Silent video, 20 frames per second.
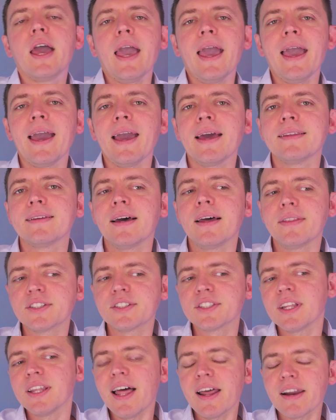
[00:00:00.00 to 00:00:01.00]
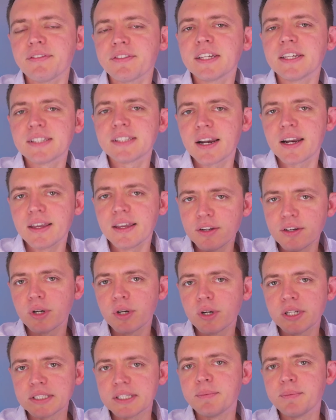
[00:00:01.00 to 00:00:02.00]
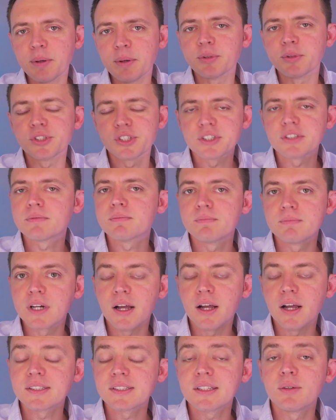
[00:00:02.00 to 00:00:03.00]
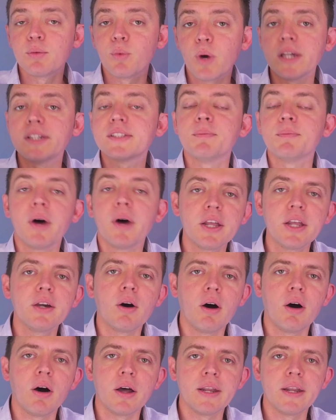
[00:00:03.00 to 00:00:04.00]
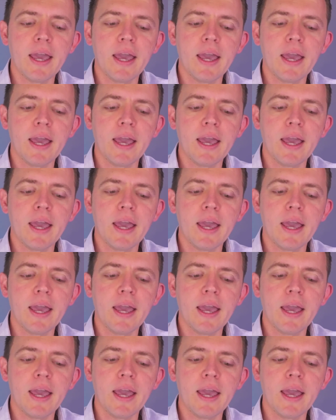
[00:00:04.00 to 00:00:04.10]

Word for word: And uh, there's a lot of things that I notice that people just constantly waste money on.